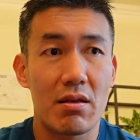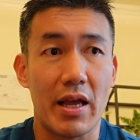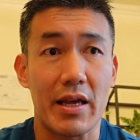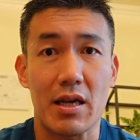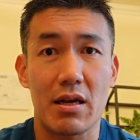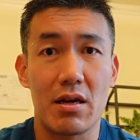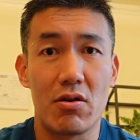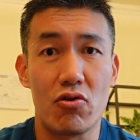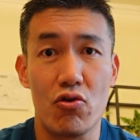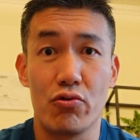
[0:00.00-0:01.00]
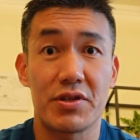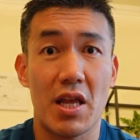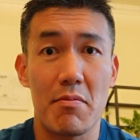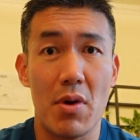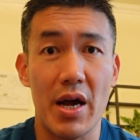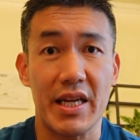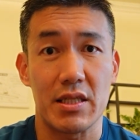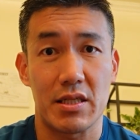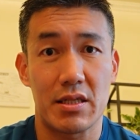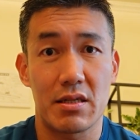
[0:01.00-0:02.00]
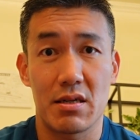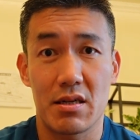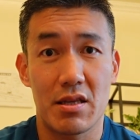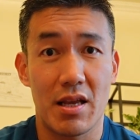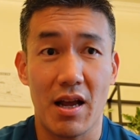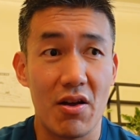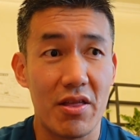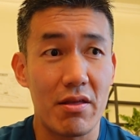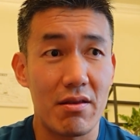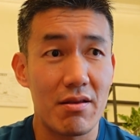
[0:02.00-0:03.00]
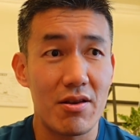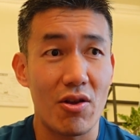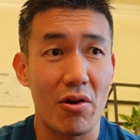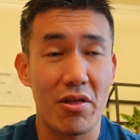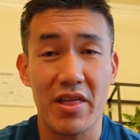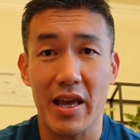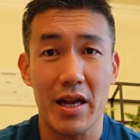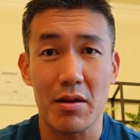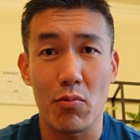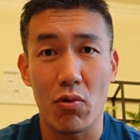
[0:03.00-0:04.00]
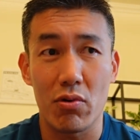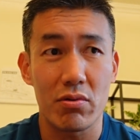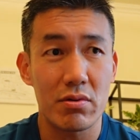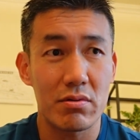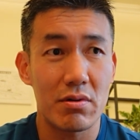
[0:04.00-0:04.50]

like lose their minds. They can't, you know, think anymore.